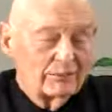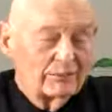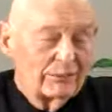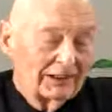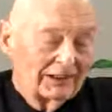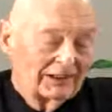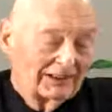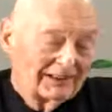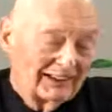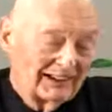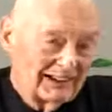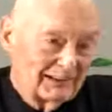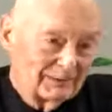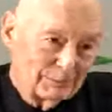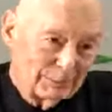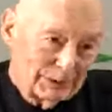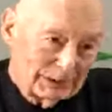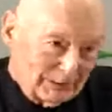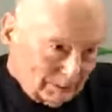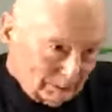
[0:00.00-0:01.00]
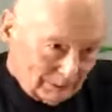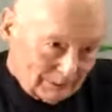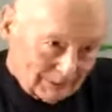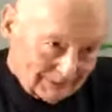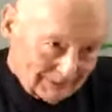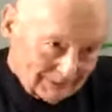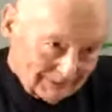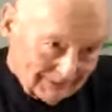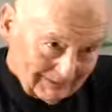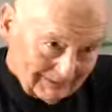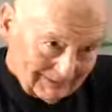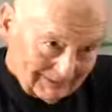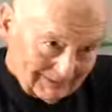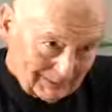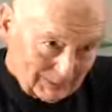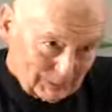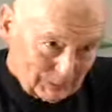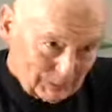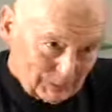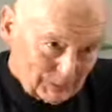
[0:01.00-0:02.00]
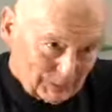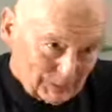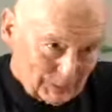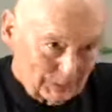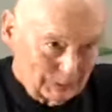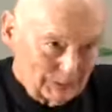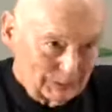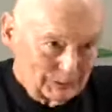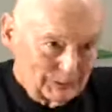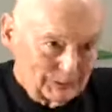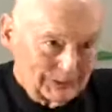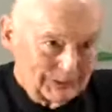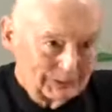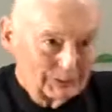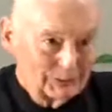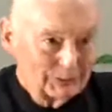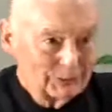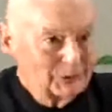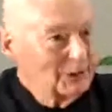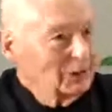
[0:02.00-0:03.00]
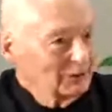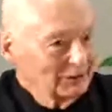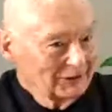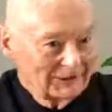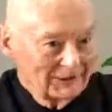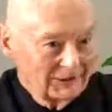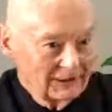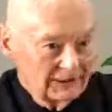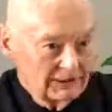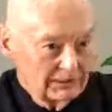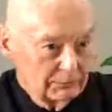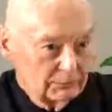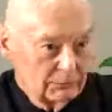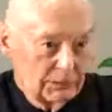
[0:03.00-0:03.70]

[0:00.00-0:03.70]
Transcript: But there are people who go into contest